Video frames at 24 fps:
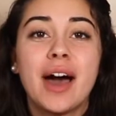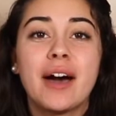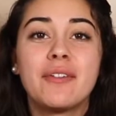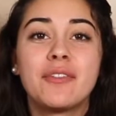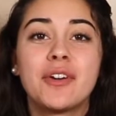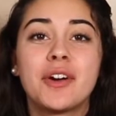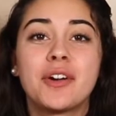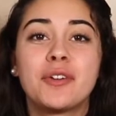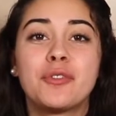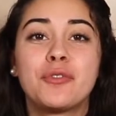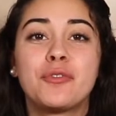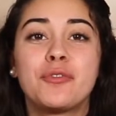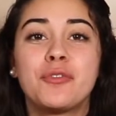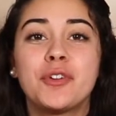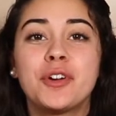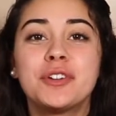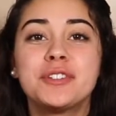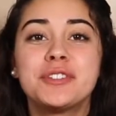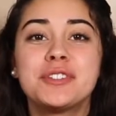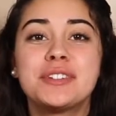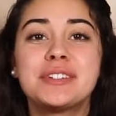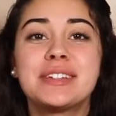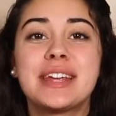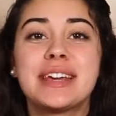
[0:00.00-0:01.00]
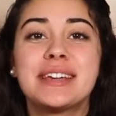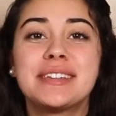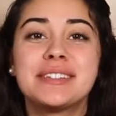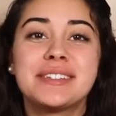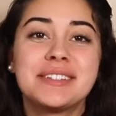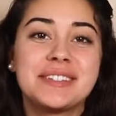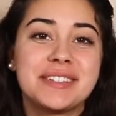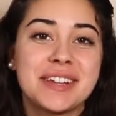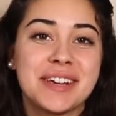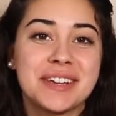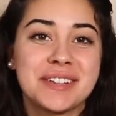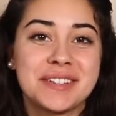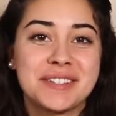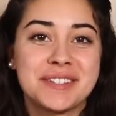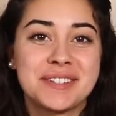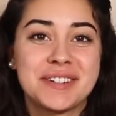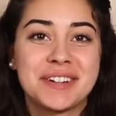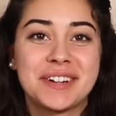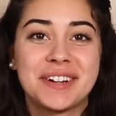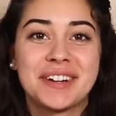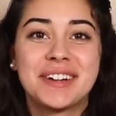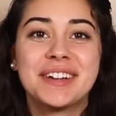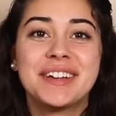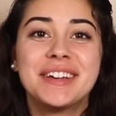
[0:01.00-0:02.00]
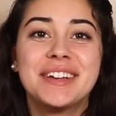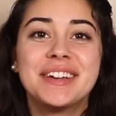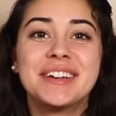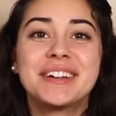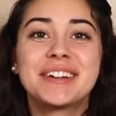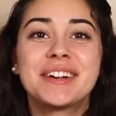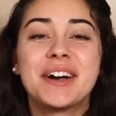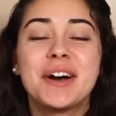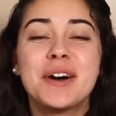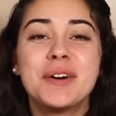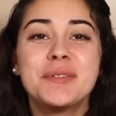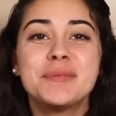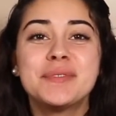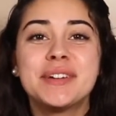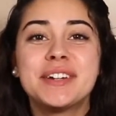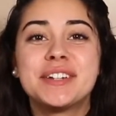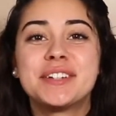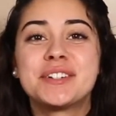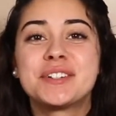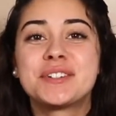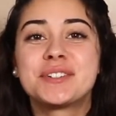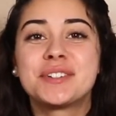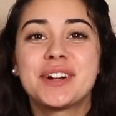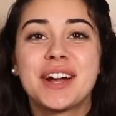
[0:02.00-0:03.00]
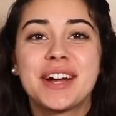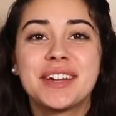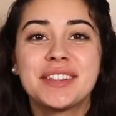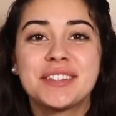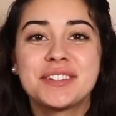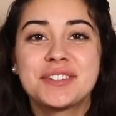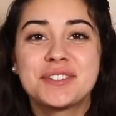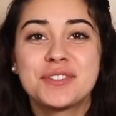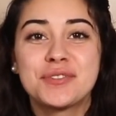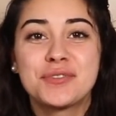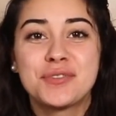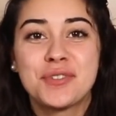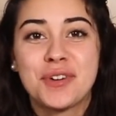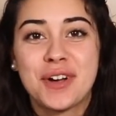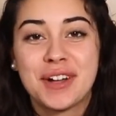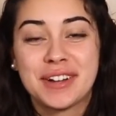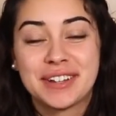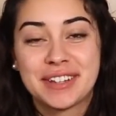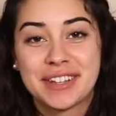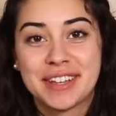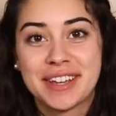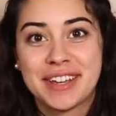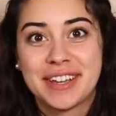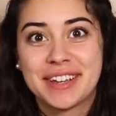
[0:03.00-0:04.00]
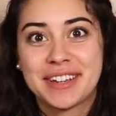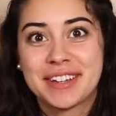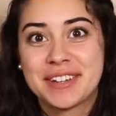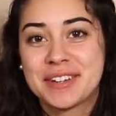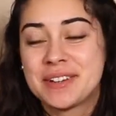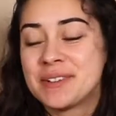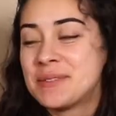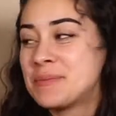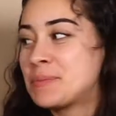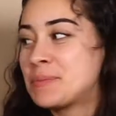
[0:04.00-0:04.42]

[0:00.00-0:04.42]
have our first taste tester come and try the chiffon cake.